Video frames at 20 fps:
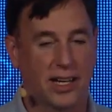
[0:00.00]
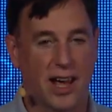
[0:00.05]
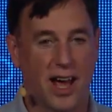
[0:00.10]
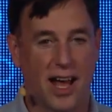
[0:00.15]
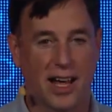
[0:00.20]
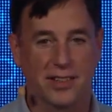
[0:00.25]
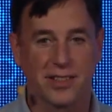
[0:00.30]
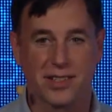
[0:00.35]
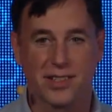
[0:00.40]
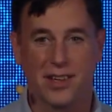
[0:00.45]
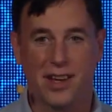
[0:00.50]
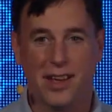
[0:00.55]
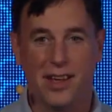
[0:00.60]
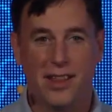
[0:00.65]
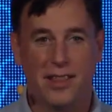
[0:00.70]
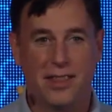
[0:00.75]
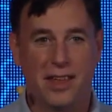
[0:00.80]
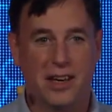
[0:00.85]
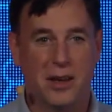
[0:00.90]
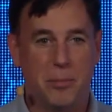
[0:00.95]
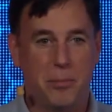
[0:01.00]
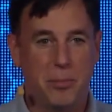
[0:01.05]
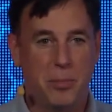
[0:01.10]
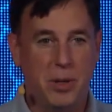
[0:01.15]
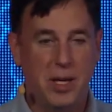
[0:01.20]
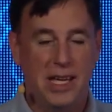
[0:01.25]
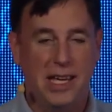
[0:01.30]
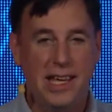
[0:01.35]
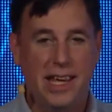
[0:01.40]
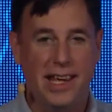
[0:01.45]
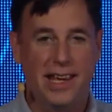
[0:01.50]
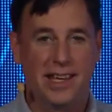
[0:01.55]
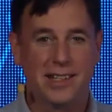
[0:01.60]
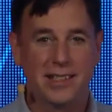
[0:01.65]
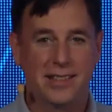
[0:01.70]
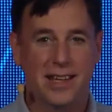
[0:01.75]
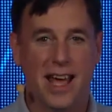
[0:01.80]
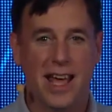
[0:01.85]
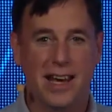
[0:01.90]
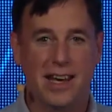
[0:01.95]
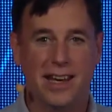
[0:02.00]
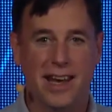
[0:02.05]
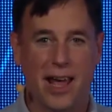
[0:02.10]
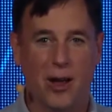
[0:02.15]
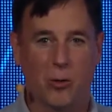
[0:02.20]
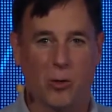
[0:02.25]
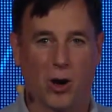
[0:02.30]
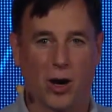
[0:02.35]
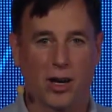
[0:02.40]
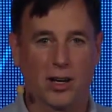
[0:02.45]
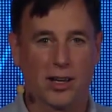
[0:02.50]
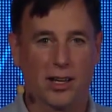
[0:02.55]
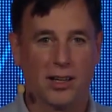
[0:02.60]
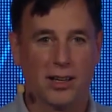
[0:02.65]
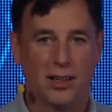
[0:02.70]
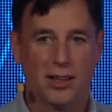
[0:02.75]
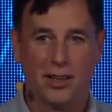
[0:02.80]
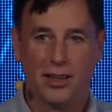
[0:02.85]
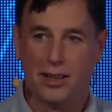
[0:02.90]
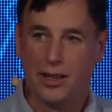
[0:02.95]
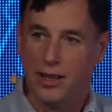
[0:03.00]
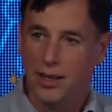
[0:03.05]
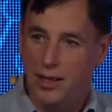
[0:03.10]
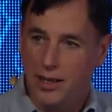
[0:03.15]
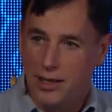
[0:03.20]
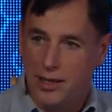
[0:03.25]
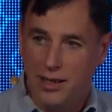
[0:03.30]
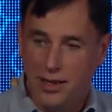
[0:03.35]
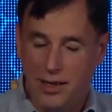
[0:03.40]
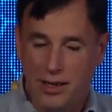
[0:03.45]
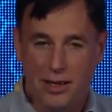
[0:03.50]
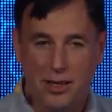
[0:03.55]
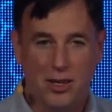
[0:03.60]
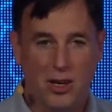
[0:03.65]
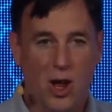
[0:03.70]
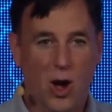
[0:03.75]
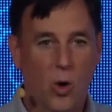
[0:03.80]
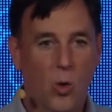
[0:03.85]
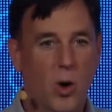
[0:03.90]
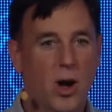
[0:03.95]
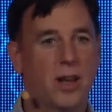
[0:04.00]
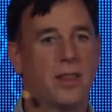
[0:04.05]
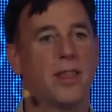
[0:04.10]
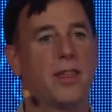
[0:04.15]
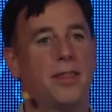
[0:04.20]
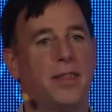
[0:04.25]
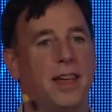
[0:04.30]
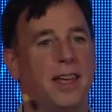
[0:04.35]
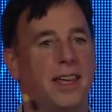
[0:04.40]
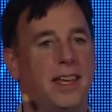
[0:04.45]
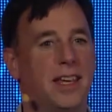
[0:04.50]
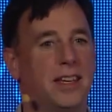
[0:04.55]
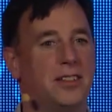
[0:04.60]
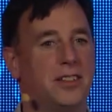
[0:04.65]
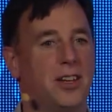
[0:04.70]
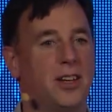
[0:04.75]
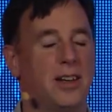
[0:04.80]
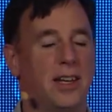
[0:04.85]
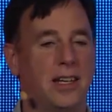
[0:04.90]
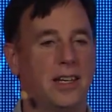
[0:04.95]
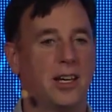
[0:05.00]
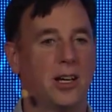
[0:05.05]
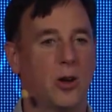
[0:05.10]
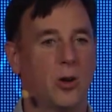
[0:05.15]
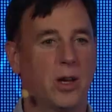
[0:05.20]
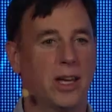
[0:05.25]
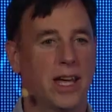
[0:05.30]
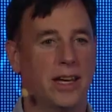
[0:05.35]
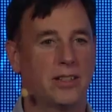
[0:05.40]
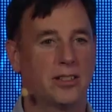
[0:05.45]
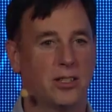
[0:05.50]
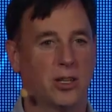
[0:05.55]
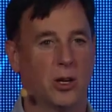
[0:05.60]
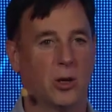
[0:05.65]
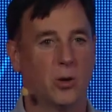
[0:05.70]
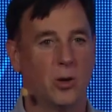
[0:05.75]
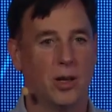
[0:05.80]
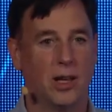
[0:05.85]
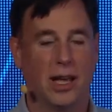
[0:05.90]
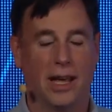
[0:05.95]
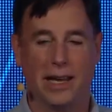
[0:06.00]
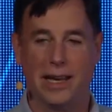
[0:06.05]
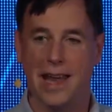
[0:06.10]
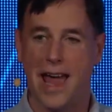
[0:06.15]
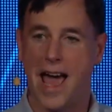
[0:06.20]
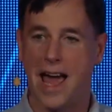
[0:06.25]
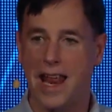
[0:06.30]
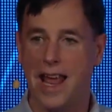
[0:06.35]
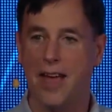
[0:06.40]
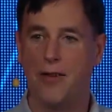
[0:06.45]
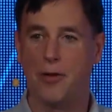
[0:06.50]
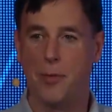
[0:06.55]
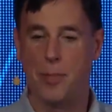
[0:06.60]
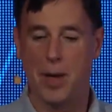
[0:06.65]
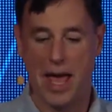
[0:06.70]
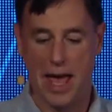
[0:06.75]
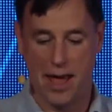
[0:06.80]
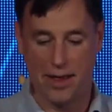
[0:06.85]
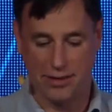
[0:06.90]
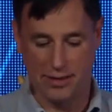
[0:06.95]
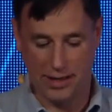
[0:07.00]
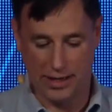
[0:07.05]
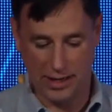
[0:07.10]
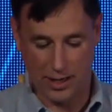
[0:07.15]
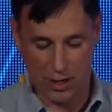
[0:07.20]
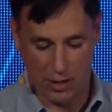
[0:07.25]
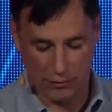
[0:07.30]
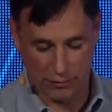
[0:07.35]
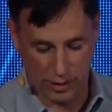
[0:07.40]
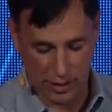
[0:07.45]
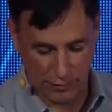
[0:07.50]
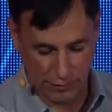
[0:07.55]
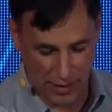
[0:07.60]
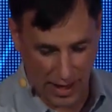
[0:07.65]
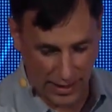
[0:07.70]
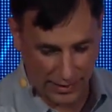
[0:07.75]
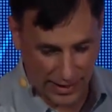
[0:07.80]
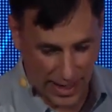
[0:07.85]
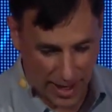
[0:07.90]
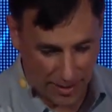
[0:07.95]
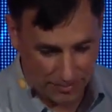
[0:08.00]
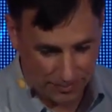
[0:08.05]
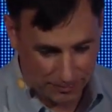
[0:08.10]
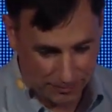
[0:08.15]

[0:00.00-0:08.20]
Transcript: to us than to be inside a network, know where the thing is you need to go get to, and not have a path to get over to find that.